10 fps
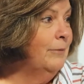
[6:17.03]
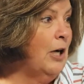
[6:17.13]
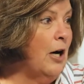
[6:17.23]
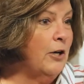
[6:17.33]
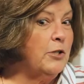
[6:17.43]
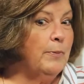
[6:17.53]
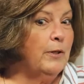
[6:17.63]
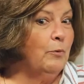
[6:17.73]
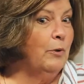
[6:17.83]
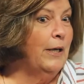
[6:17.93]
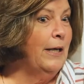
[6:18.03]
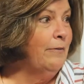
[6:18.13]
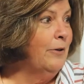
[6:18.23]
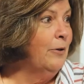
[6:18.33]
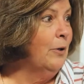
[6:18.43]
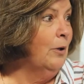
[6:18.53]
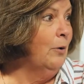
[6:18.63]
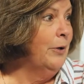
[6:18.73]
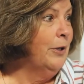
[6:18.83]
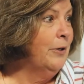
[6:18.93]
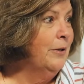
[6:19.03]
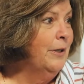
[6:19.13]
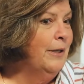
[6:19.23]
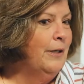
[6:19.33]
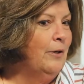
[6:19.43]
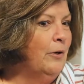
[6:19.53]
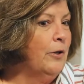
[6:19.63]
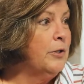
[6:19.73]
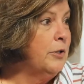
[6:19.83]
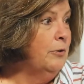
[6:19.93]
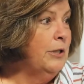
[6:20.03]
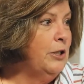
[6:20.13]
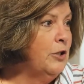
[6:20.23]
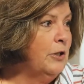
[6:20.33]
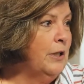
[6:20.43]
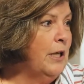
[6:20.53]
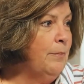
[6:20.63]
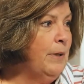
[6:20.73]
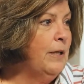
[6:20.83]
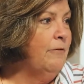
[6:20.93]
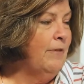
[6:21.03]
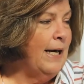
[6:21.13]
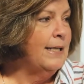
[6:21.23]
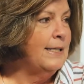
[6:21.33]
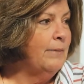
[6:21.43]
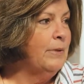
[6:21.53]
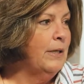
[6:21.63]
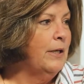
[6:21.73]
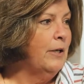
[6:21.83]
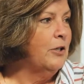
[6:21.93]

congressman or whatever, or a lawyer or a school teacher, could come in and find something in